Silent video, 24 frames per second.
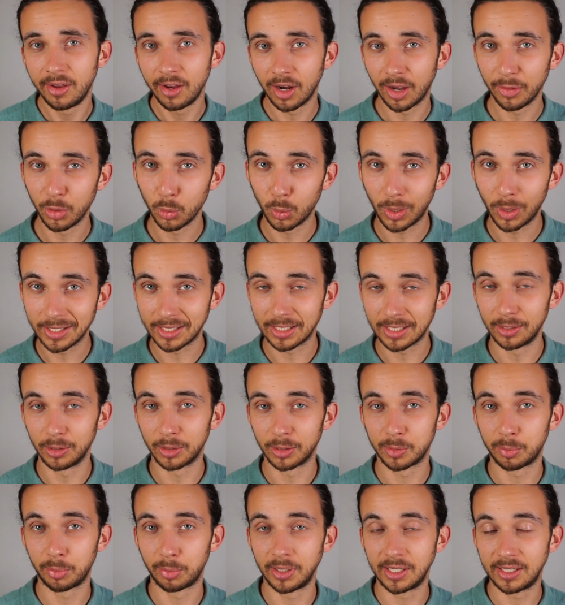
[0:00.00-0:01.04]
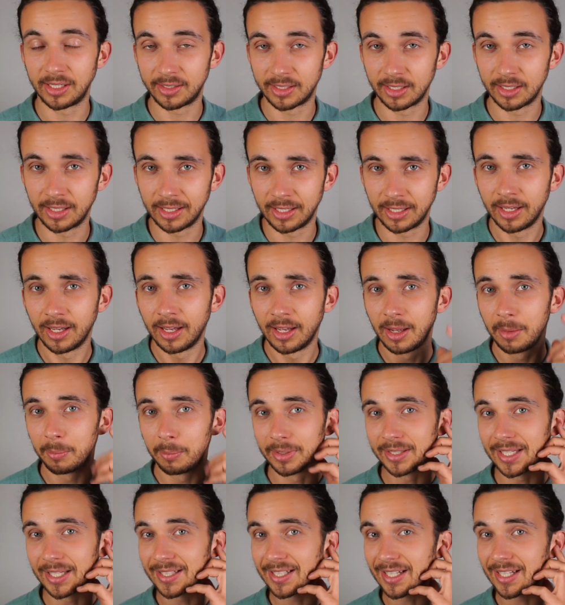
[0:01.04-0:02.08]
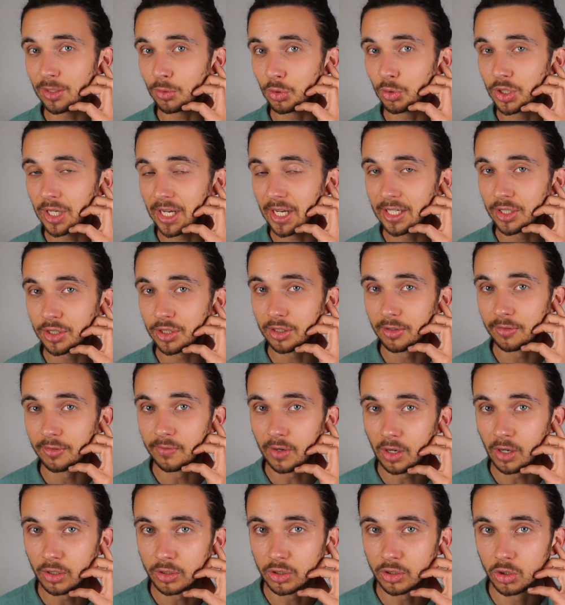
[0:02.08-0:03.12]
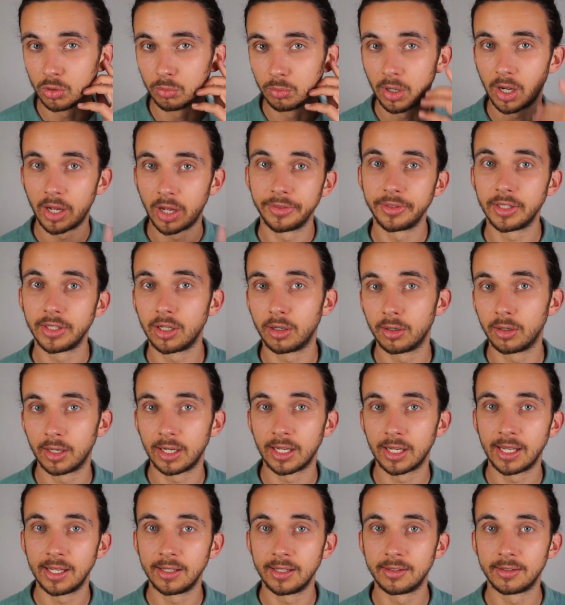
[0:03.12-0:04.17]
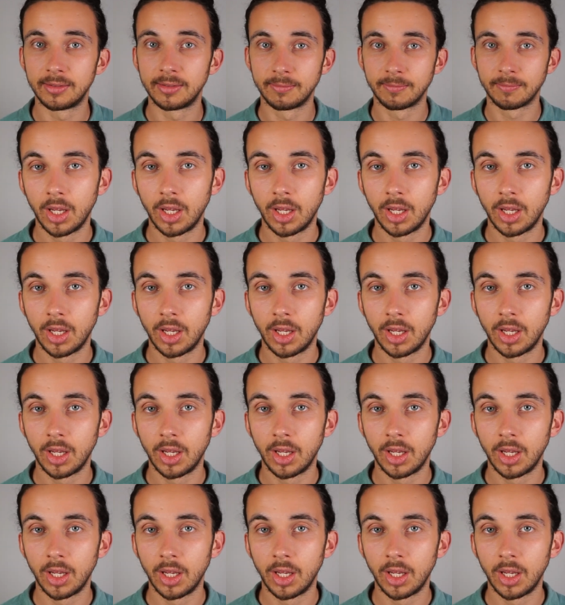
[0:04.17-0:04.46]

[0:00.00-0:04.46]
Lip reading: Otherwise, it looks pretty silly. But that's how you change the volume on the hearing aids.